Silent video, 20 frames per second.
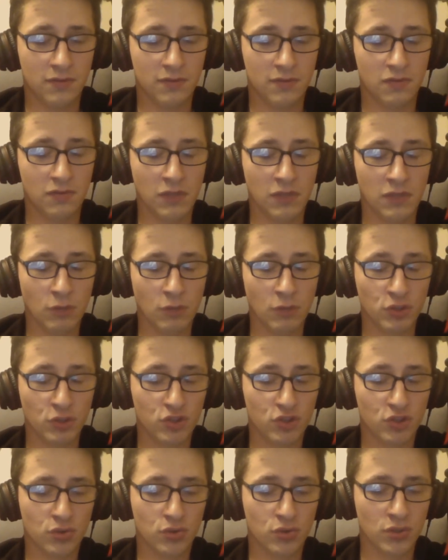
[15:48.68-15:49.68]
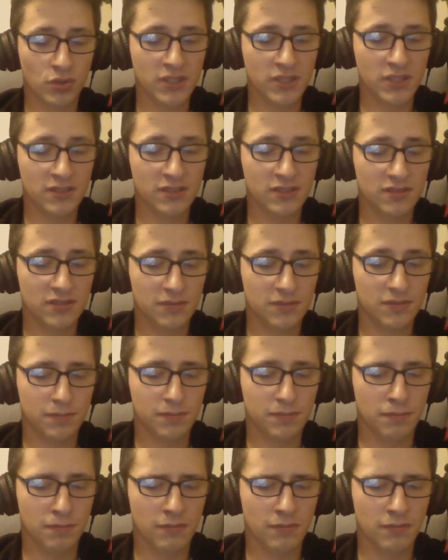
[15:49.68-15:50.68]
the most trolliest
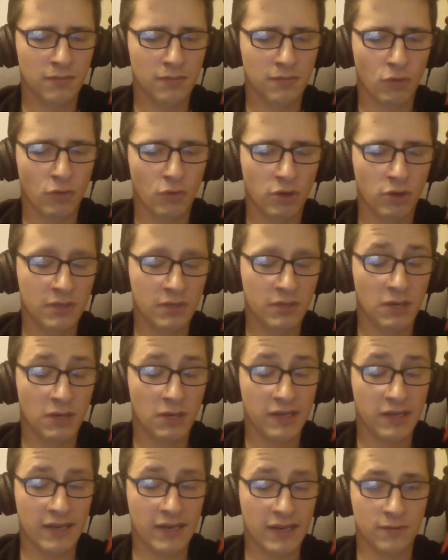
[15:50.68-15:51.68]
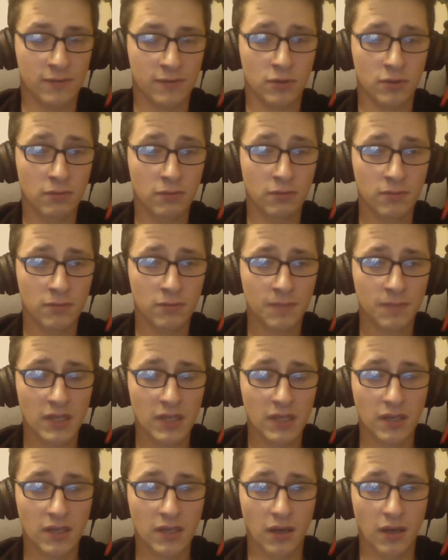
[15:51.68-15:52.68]
Morrowind mod ever,
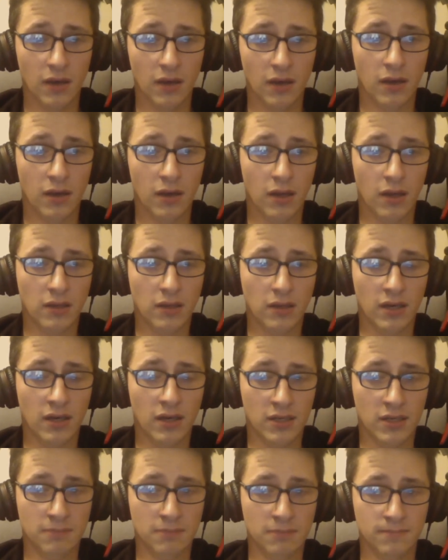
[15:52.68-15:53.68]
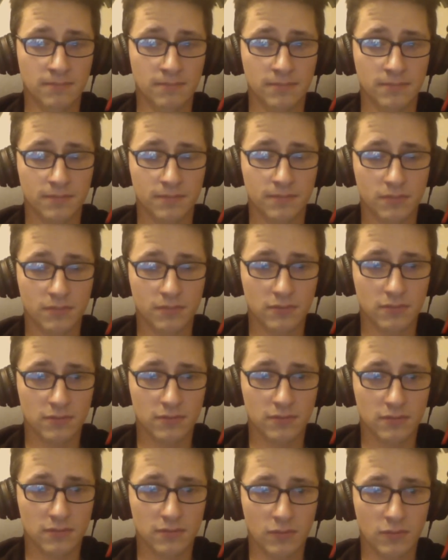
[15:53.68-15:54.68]
um,
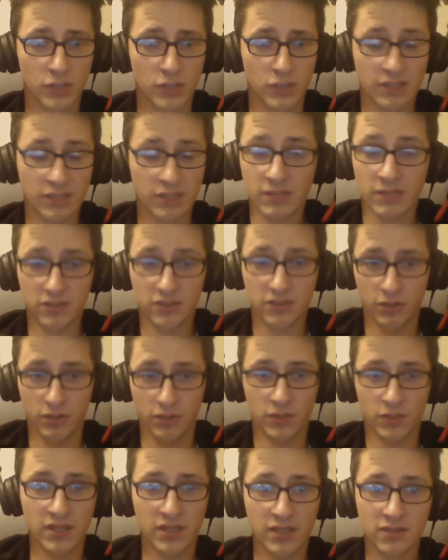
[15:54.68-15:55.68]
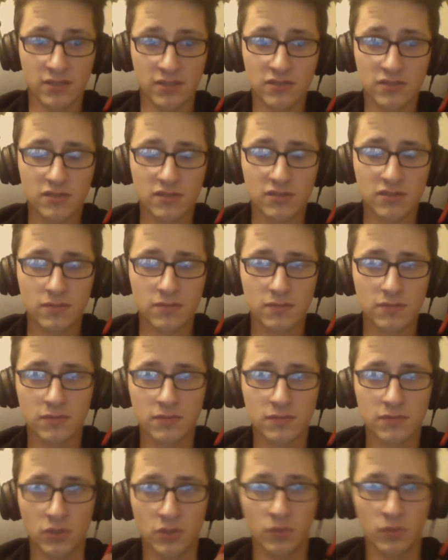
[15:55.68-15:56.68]
which I'm not telling you what that is.
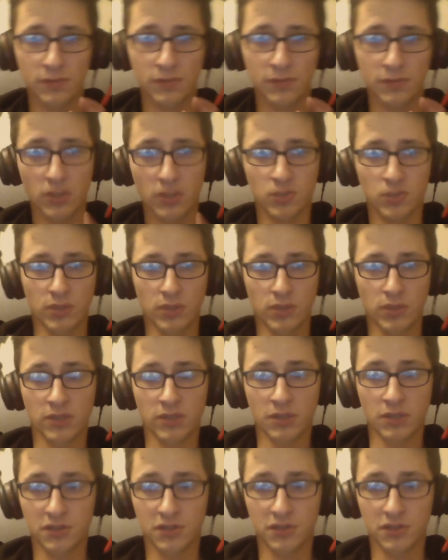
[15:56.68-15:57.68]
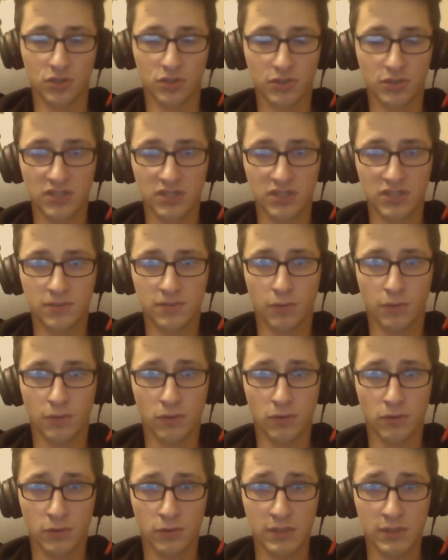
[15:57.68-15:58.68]
If you guys really want to know what the trolliest
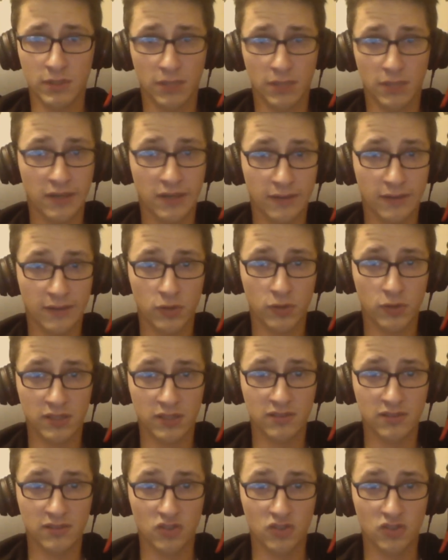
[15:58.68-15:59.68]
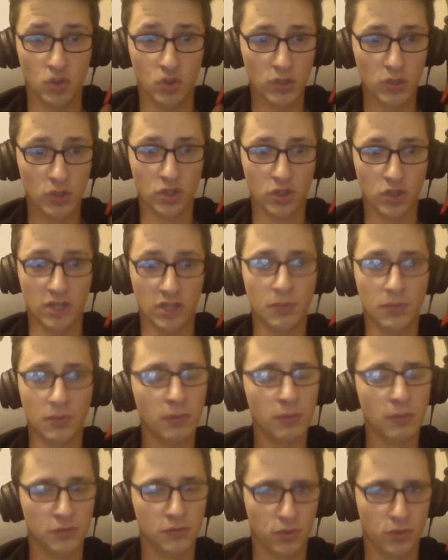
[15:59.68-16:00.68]
Morrowind mod ever is, you can look up
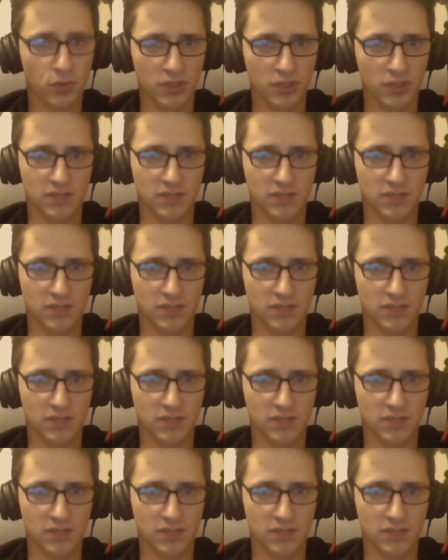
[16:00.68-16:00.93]
the trolliest